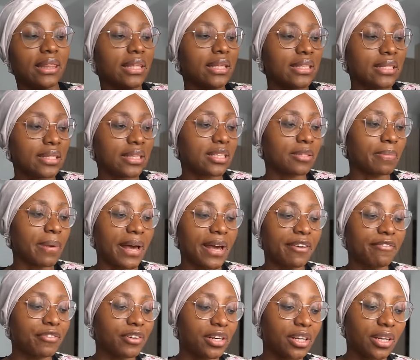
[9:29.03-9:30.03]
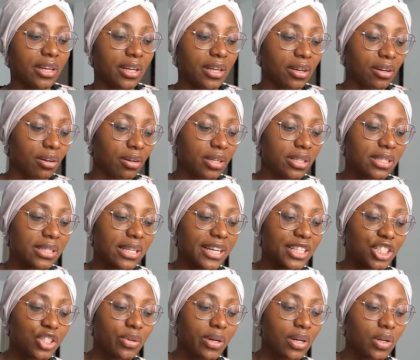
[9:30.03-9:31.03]
this is my Everyday Lagos,
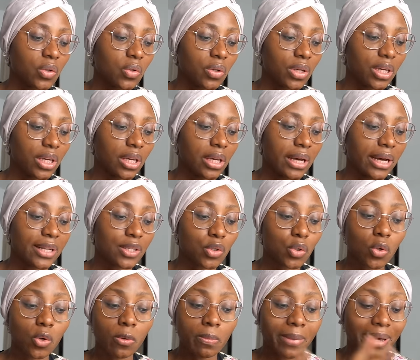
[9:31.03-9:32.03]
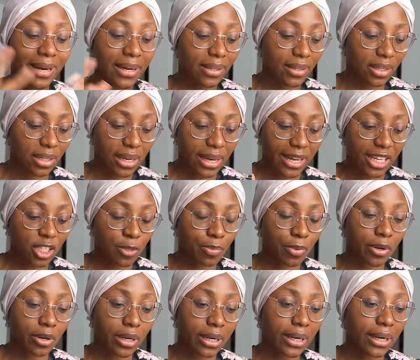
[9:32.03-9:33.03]
Nigerian Cooking at Home and in the
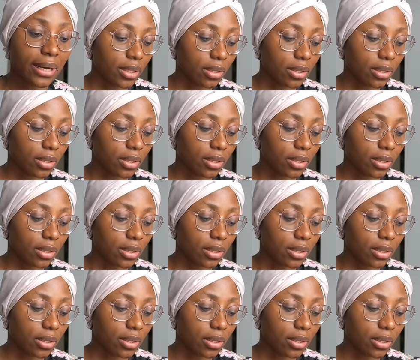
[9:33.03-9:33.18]
Diaspora.